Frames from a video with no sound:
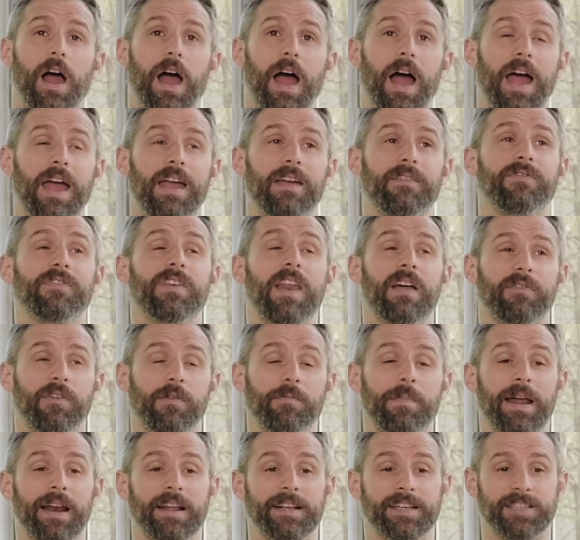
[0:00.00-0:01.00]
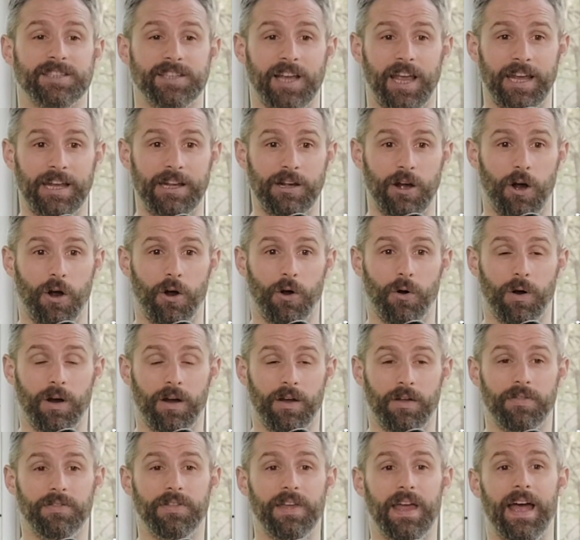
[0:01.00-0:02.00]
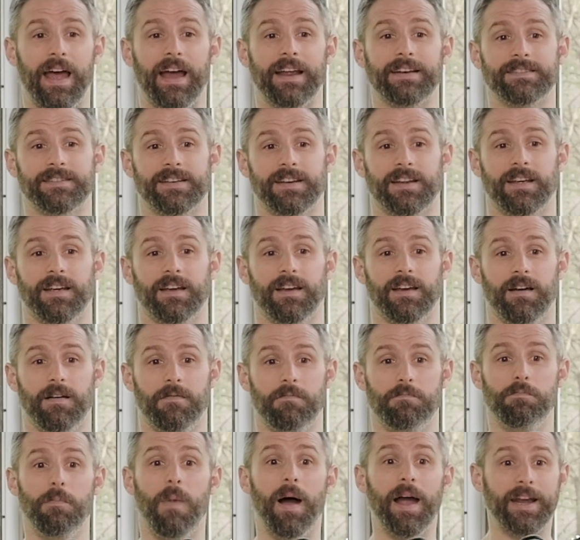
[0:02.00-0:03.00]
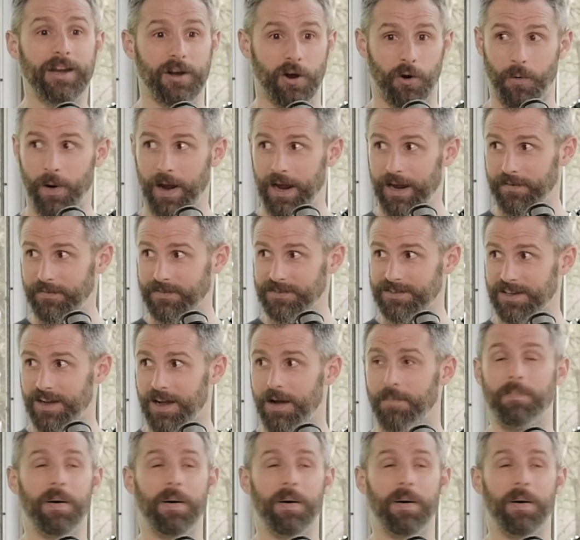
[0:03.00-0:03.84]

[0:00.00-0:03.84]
I've never met a psycho that microwaves a